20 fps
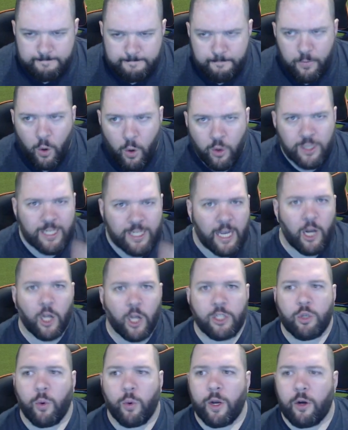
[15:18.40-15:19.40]
or say it
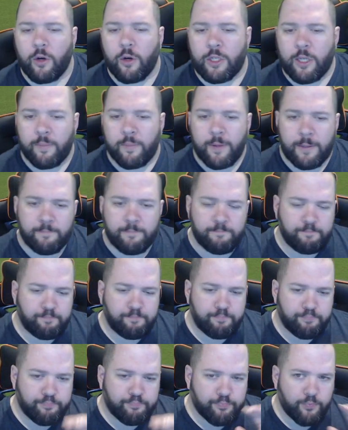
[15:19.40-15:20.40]
on Twitter or something.
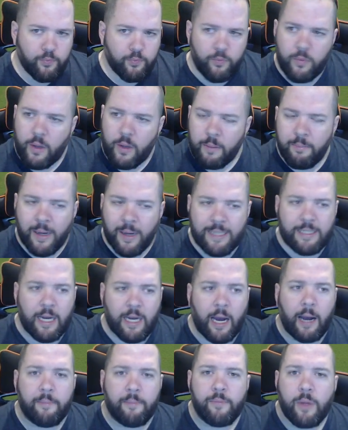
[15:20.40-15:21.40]
But
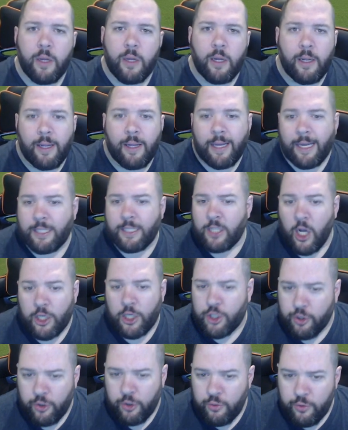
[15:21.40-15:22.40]
it's not
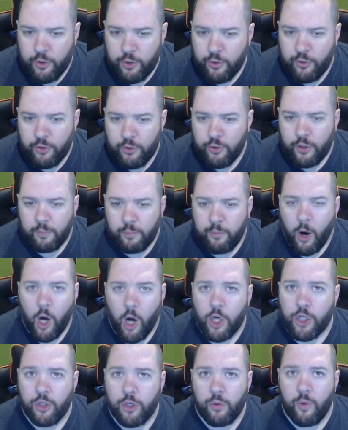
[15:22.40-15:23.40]
true. You can
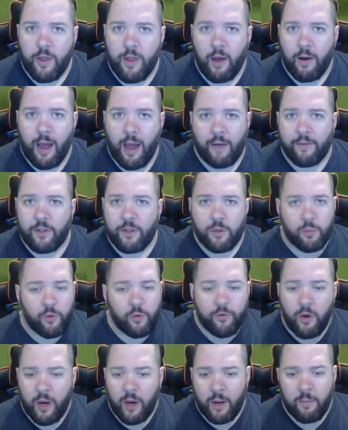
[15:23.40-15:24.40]
partial without having to
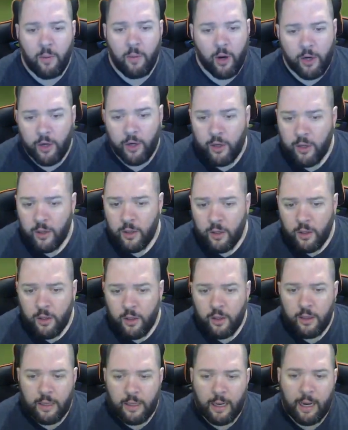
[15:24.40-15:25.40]
move your aim marker.
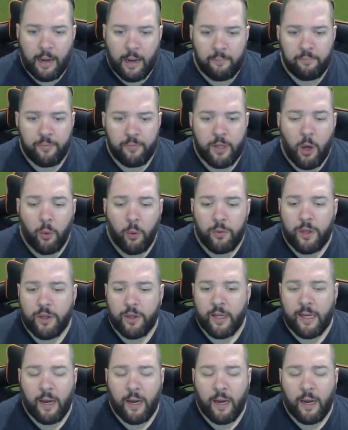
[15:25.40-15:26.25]
The only thing I